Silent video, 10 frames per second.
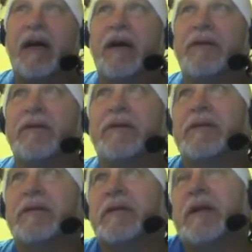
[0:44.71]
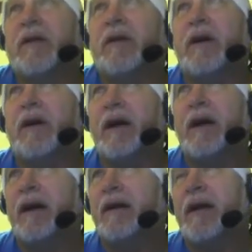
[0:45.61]
There's,
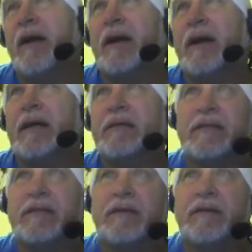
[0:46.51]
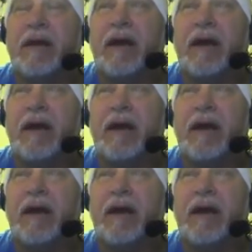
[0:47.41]
Eric and Susie